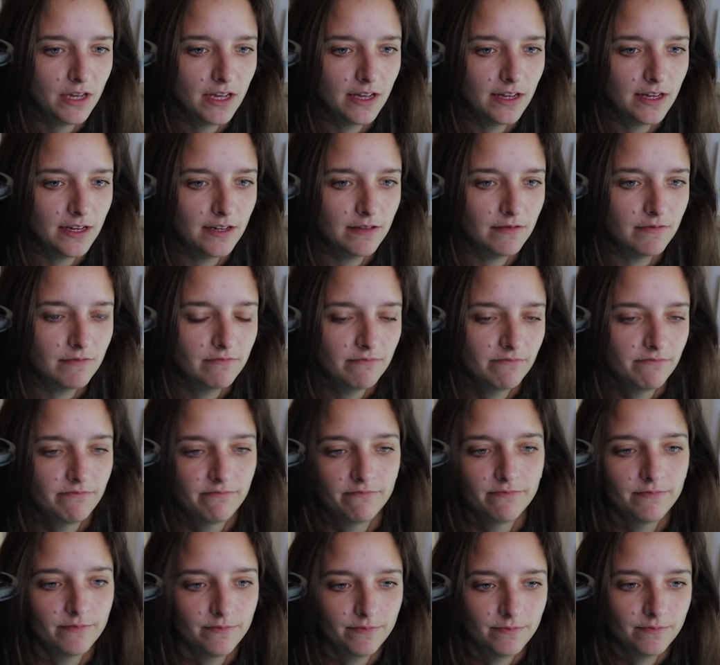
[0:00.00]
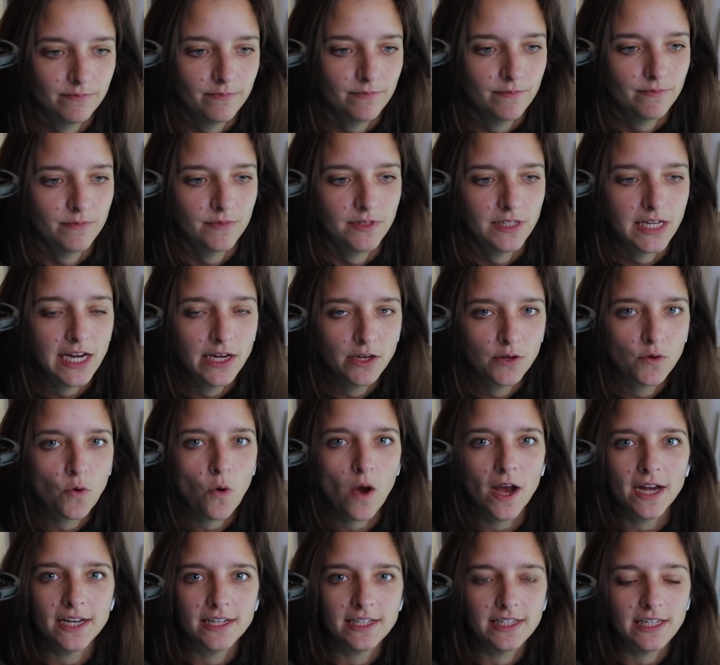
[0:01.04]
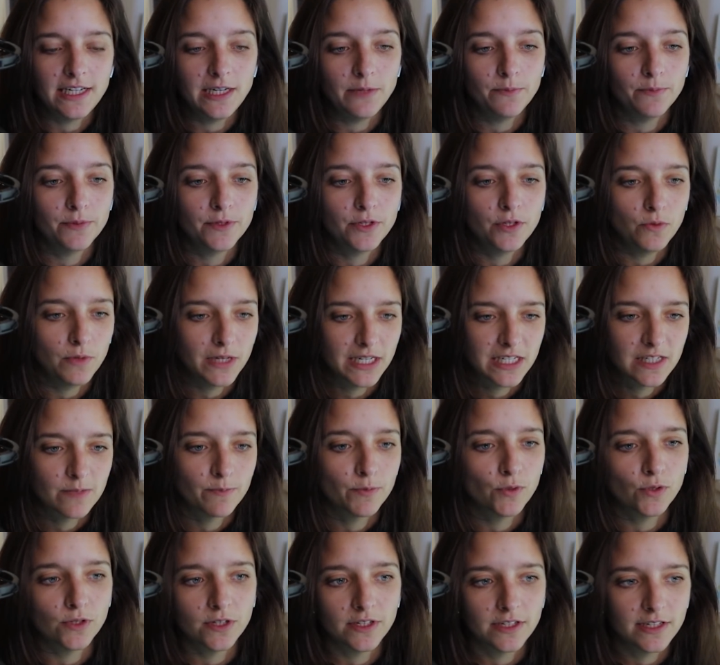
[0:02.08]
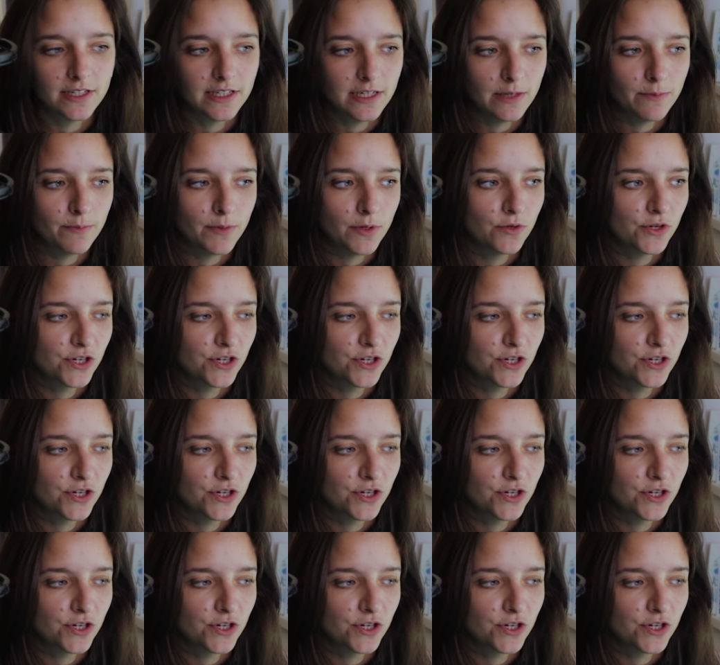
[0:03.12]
can take quite deep to explore the deep